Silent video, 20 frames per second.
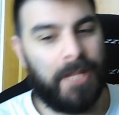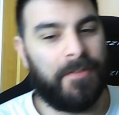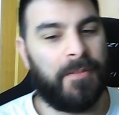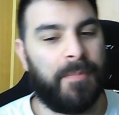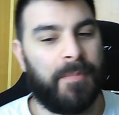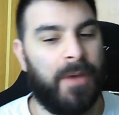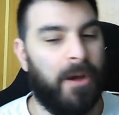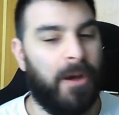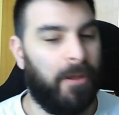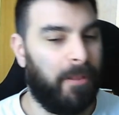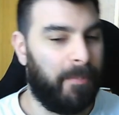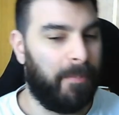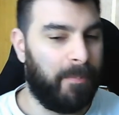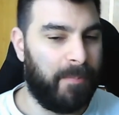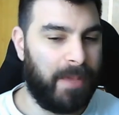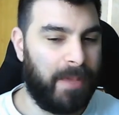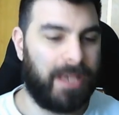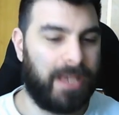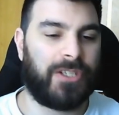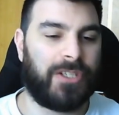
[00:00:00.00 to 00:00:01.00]
them all:
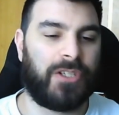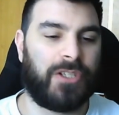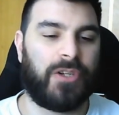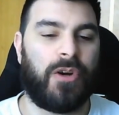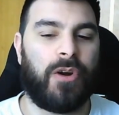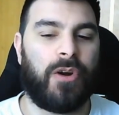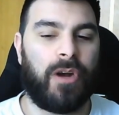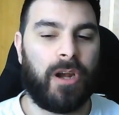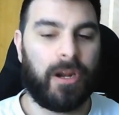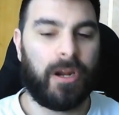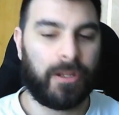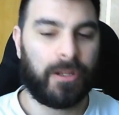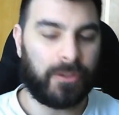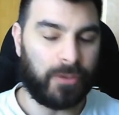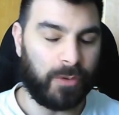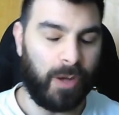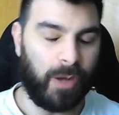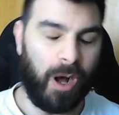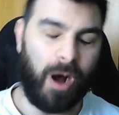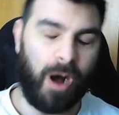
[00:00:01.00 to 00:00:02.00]
make sure
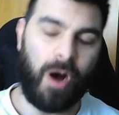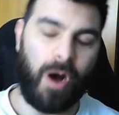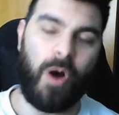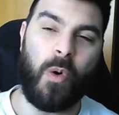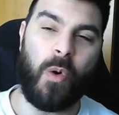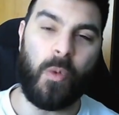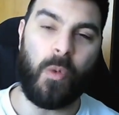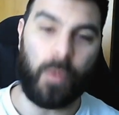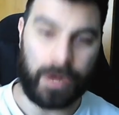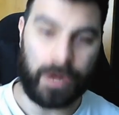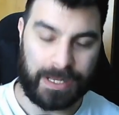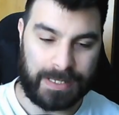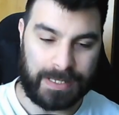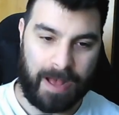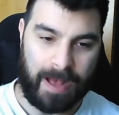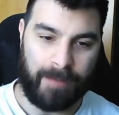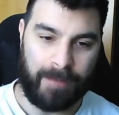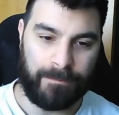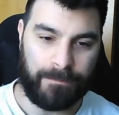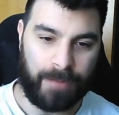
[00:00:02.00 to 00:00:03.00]
to always
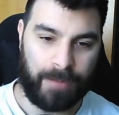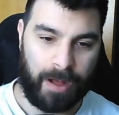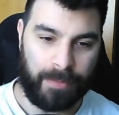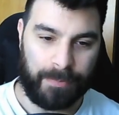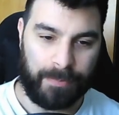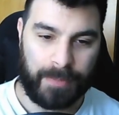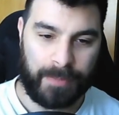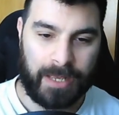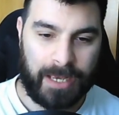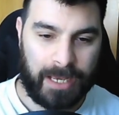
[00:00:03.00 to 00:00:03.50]
have fun.